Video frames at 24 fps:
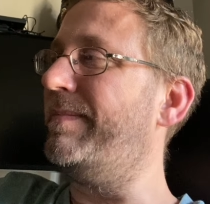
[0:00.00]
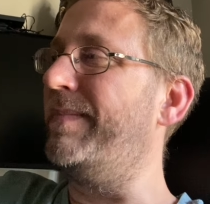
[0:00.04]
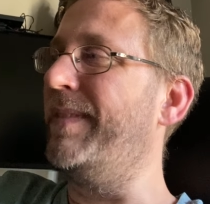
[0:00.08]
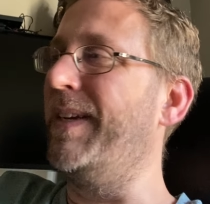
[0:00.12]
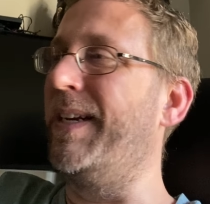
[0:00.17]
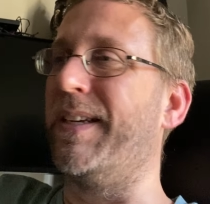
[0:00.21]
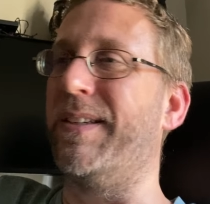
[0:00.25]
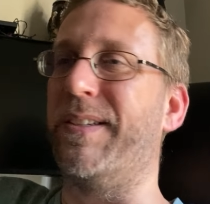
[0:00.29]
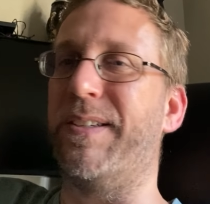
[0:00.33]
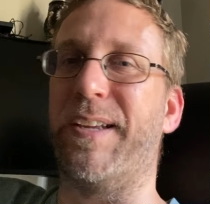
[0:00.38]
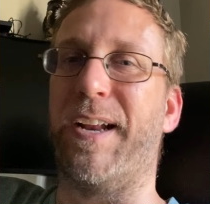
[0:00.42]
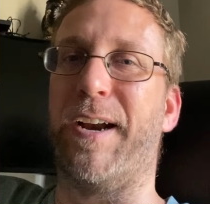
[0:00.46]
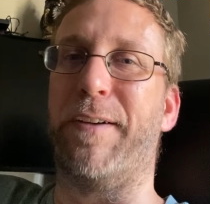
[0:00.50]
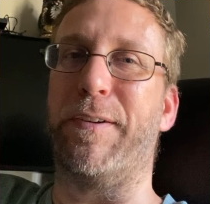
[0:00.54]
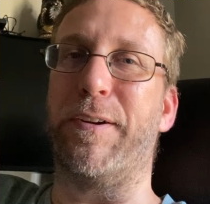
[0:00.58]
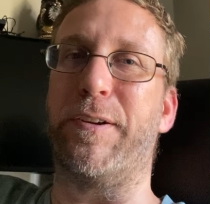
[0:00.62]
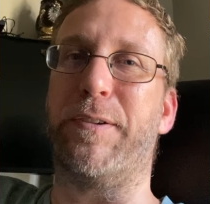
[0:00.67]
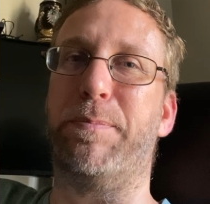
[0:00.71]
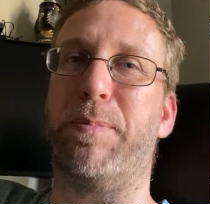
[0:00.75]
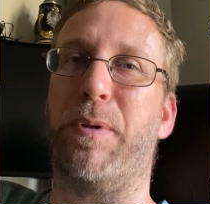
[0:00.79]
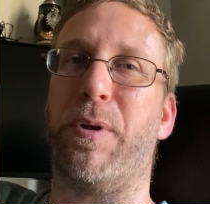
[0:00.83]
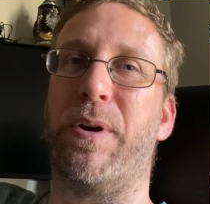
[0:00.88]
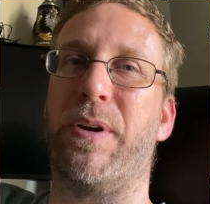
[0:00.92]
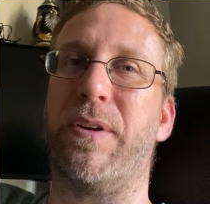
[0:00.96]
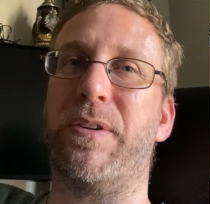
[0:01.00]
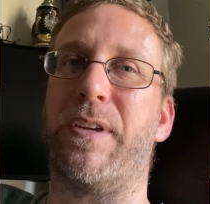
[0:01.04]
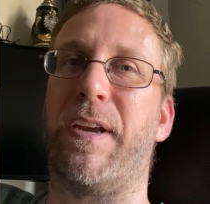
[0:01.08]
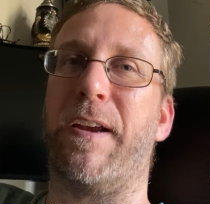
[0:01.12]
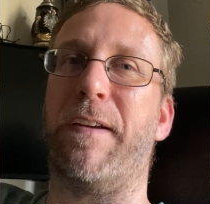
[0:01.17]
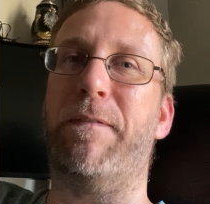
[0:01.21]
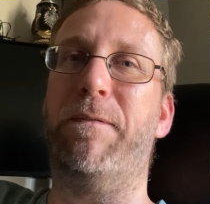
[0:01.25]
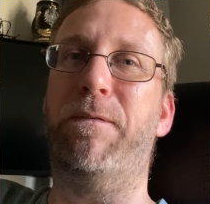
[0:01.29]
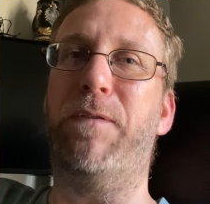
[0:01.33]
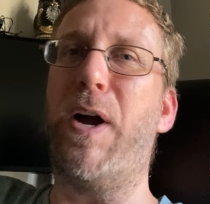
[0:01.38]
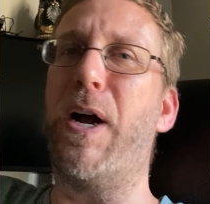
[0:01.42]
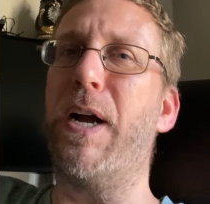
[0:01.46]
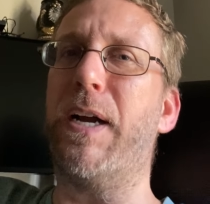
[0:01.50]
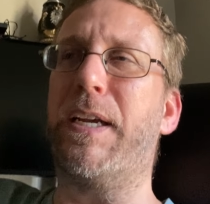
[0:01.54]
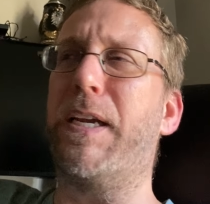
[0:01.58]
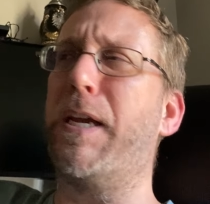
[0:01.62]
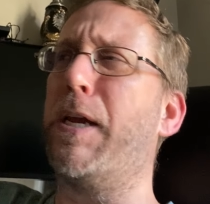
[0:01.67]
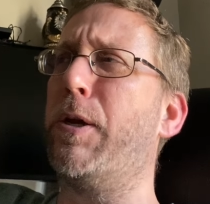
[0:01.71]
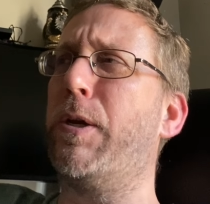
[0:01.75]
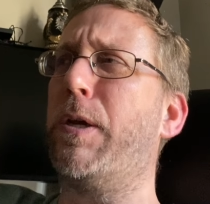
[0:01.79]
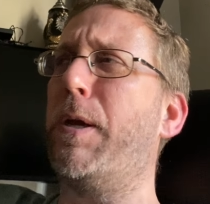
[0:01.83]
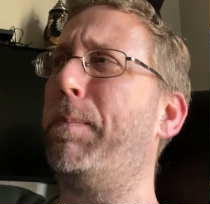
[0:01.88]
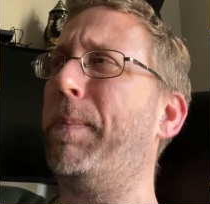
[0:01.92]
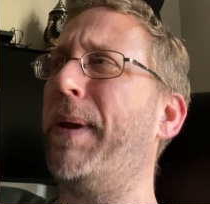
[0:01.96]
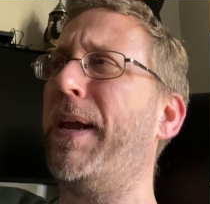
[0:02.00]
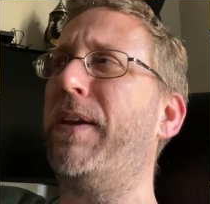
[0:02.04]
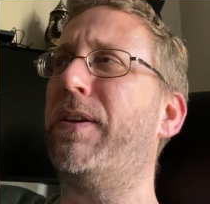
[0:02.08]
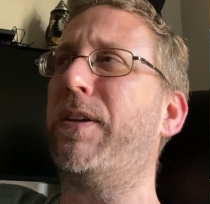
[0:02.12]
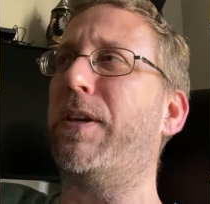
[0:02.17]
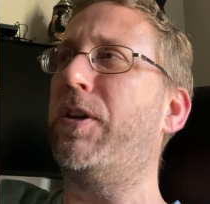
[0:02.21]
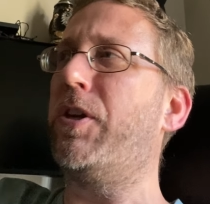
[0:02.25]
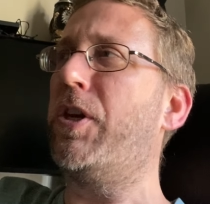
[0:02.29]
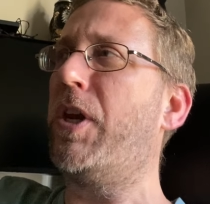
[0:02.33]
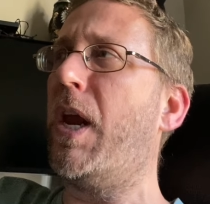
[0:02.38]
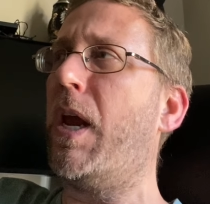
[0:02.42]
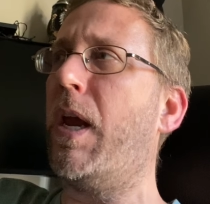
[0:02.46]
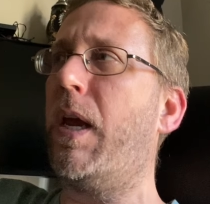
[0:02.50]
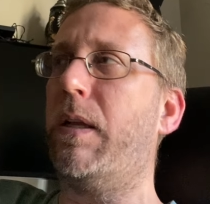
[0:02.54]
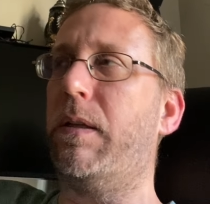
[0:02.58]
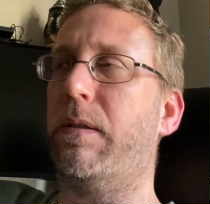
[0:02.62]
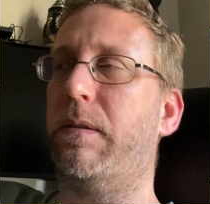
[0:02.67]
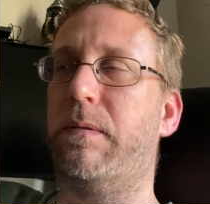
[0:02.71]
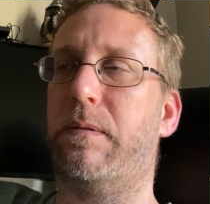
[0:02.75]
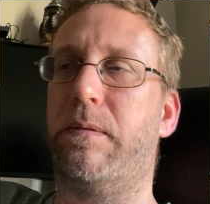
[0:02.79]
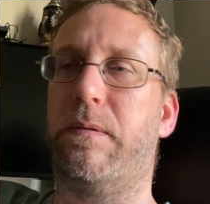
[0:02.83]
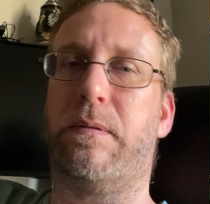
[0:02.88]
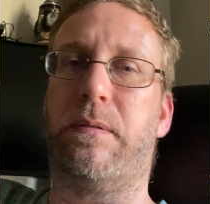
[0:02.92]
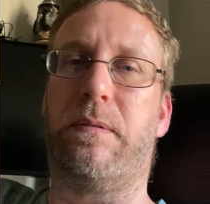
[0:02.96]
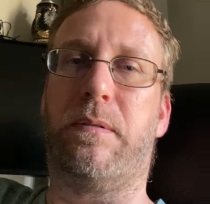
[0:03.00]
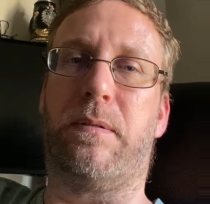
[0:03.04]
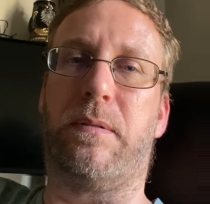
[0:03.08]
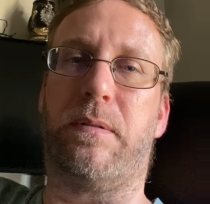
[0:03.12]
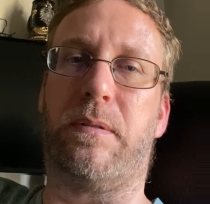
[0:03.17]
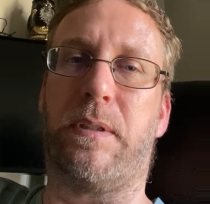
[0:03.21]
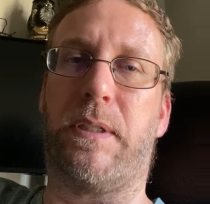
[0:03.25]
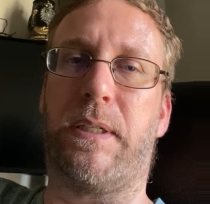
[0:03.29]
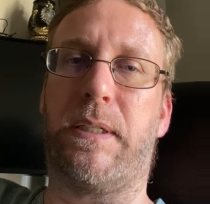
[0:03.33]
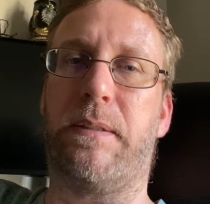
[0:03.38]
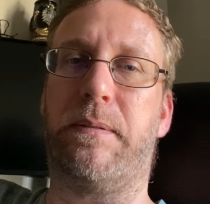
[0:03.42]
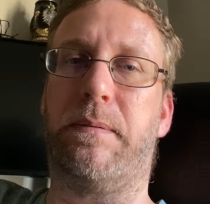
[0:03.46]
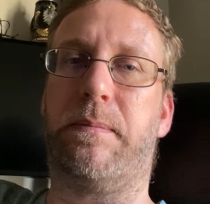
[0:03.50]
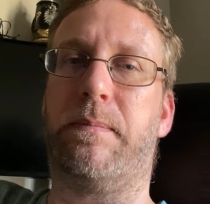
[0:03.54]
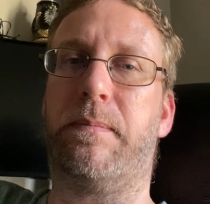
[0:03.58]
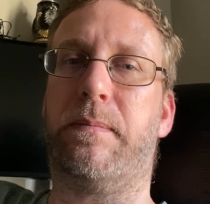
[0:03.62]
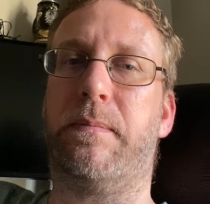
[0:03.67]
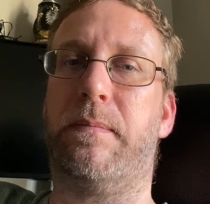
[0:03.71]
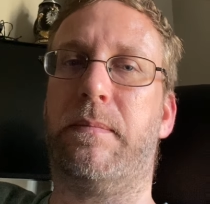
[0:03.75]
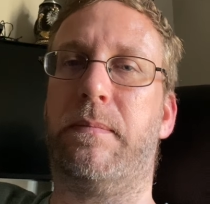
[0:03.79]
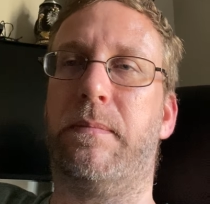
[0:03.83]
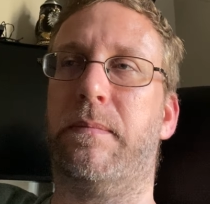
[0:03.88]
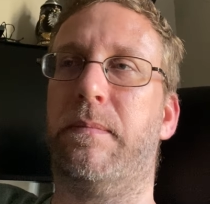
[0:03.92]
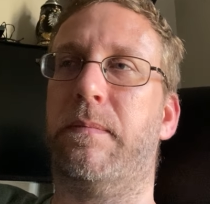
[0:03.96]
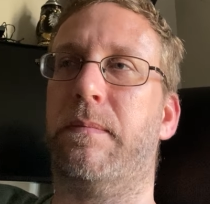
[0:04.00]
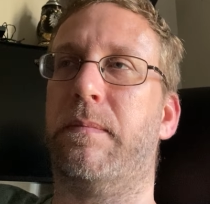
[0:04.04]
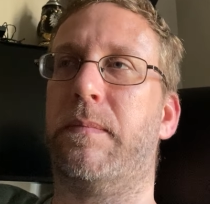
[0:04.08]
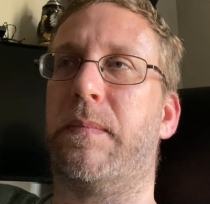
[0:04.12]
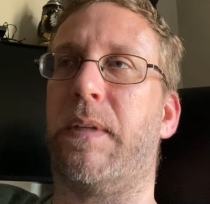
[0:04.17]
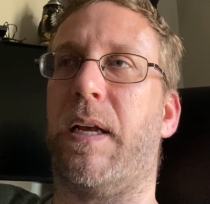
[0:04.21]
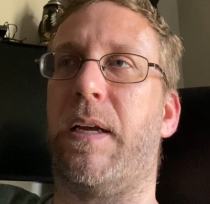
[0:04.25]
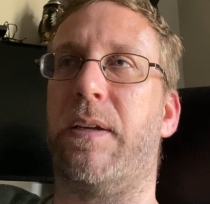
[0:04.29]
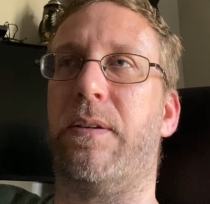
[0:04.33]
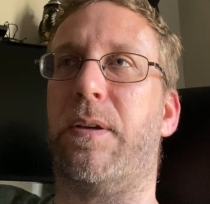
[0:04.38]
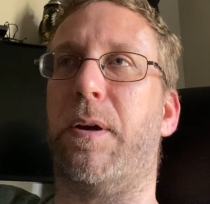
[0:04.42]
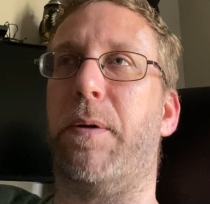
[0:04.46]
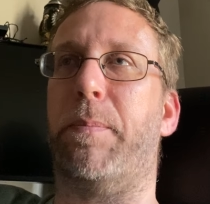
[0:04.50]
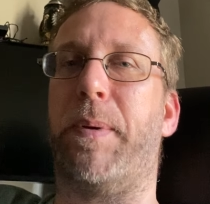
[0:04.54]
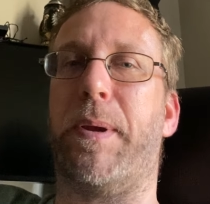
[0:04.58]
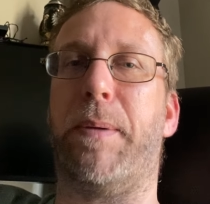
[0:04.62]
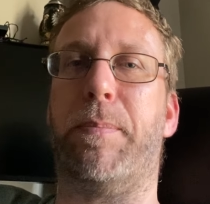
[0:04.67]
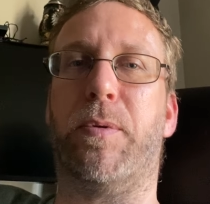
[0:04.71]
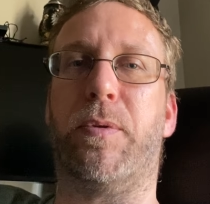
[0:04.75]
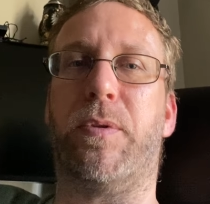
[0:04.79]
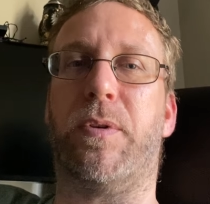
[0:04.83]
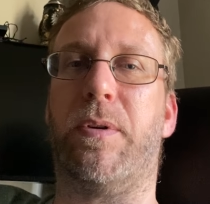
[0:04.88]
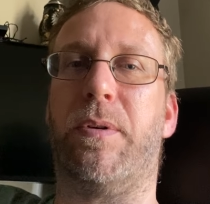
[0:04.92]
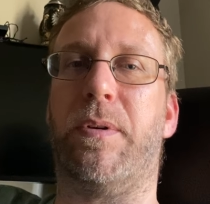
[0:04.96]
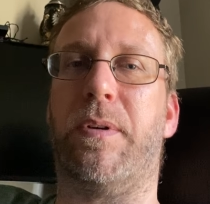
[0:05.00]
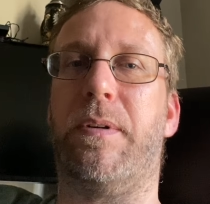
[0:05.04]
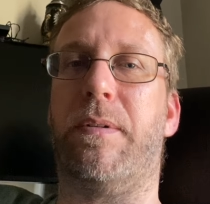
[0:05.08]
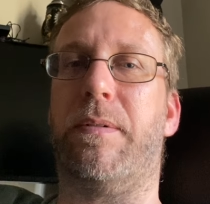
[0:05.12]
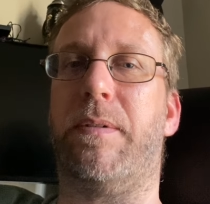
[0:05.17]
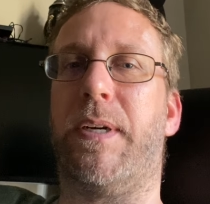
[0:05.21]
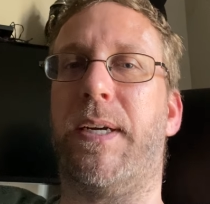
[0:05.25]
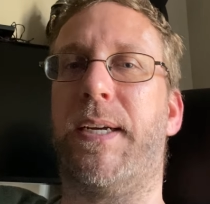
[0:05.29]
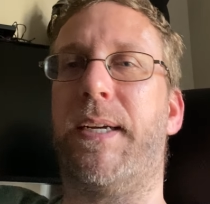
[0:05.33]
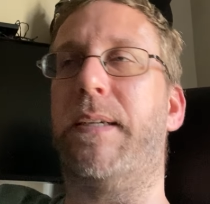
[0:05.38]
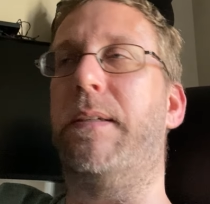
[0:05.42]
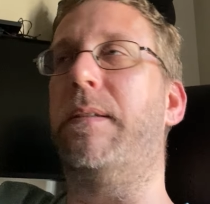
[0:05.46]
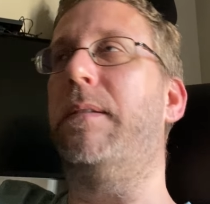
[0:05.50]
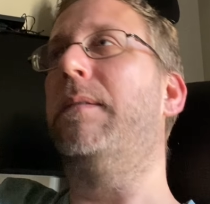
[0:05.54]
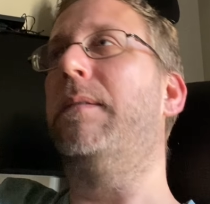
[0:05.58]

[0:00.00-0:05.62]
Instead of exploding saying, fuck you, you piece of shit, right? That's how people do it, right?